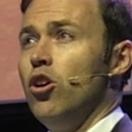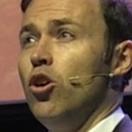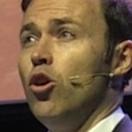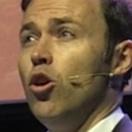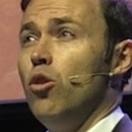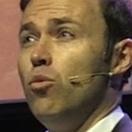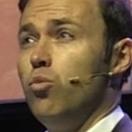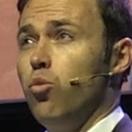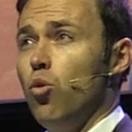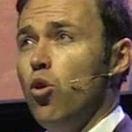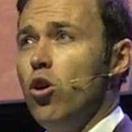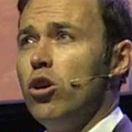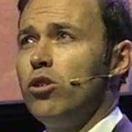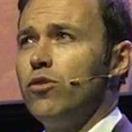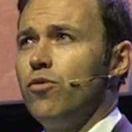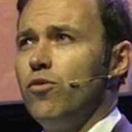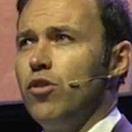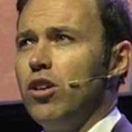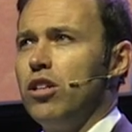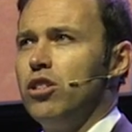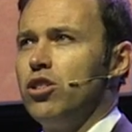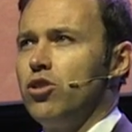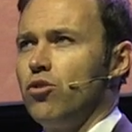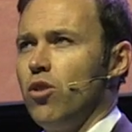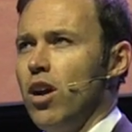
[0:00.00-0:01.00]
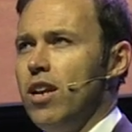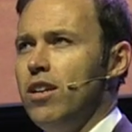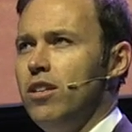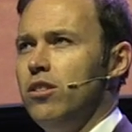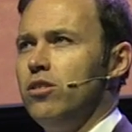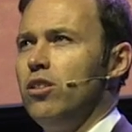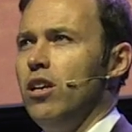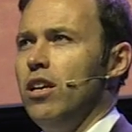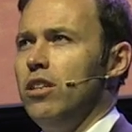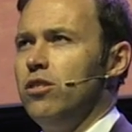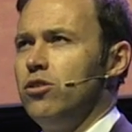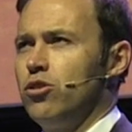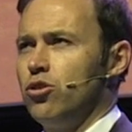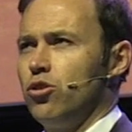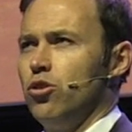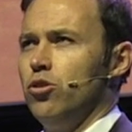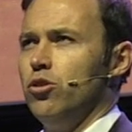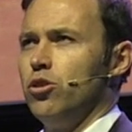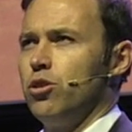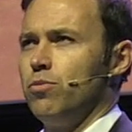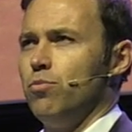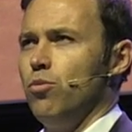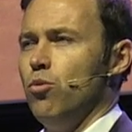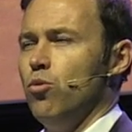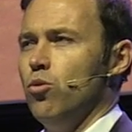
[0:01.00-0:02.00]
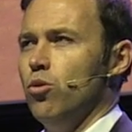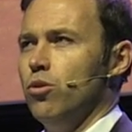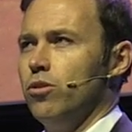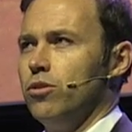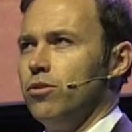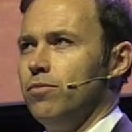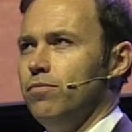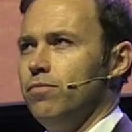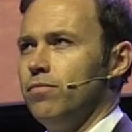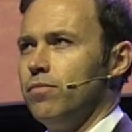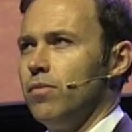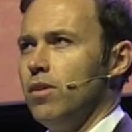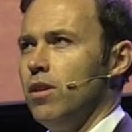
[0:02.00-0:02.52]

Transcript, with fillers: who had worked for the Australian Institute of Sport.